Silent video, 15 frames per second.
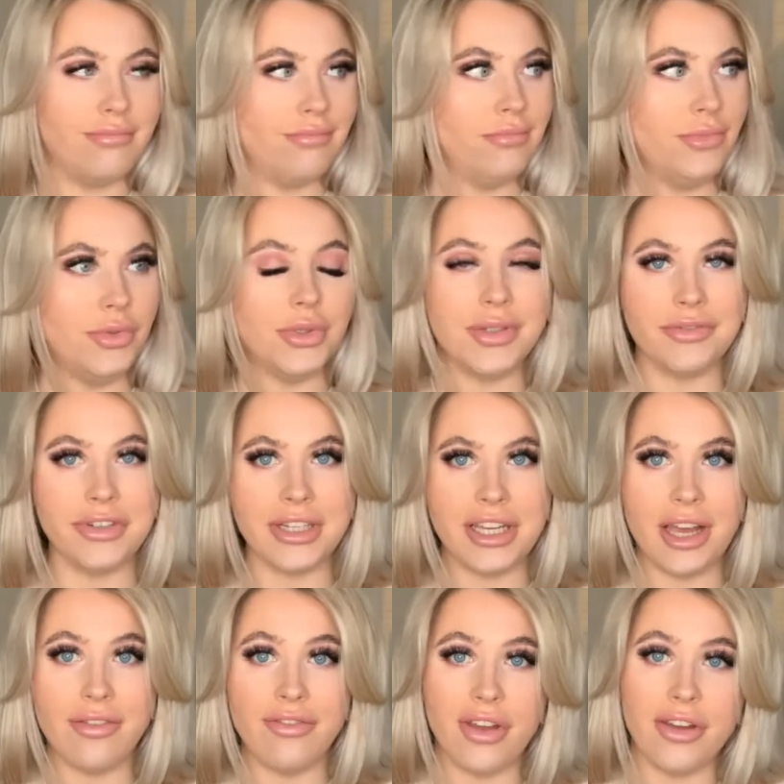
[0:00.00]
wasn't really
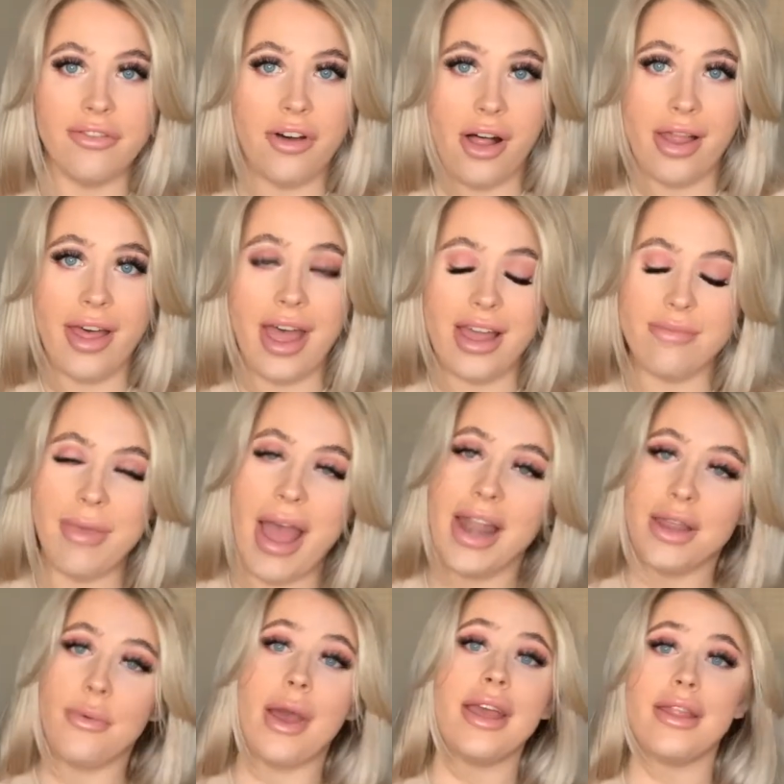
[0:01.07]
getting very far there. But
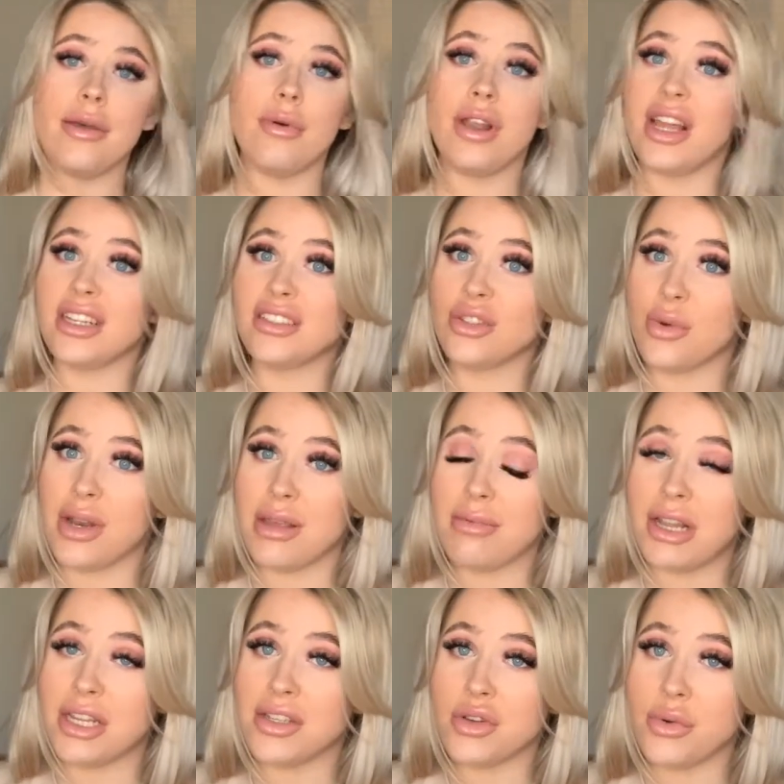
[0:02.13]
anyway, they were like 20
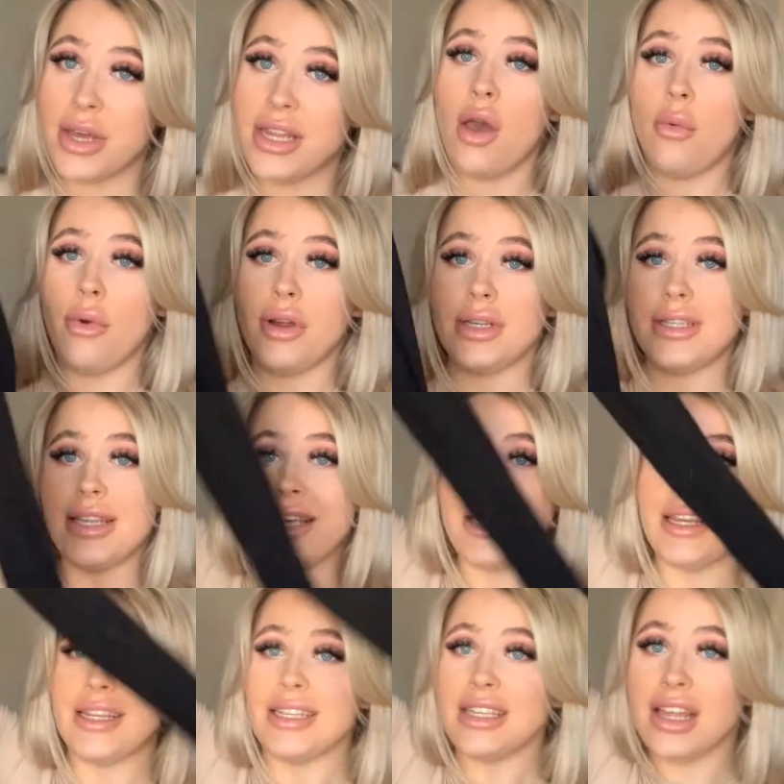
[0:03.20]
plus quid, whereas
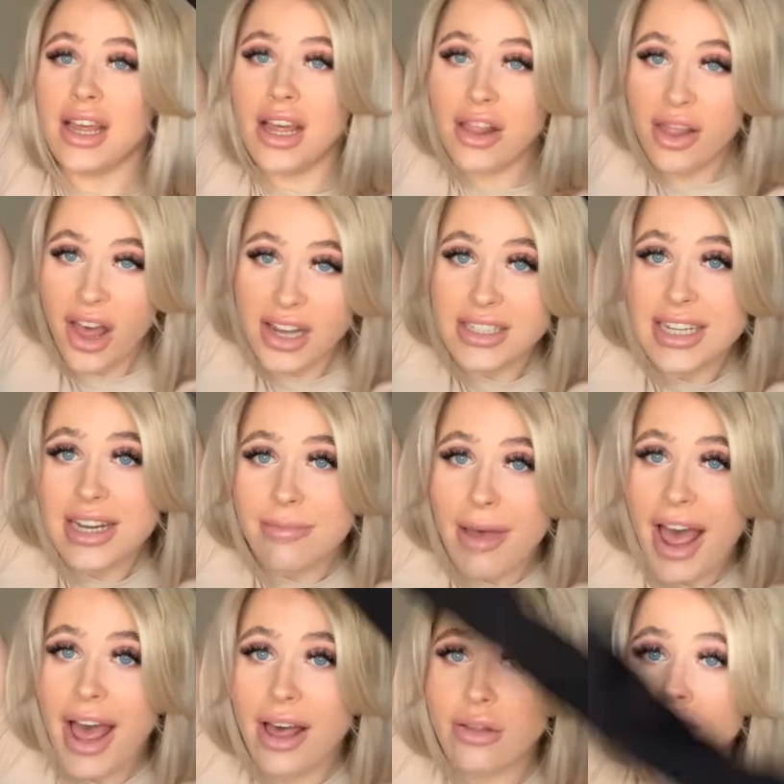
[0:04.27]
these,
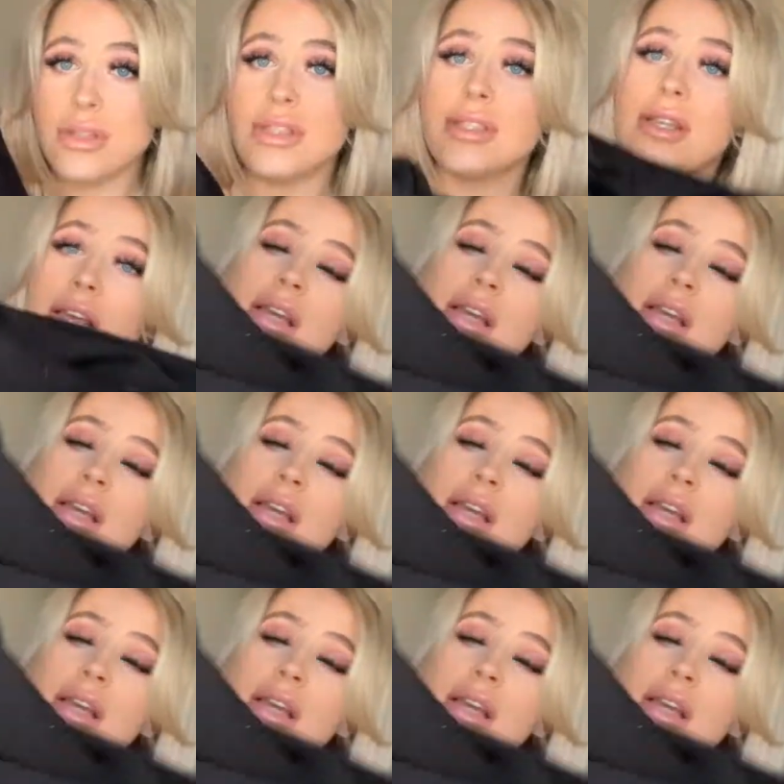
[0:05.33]
£13.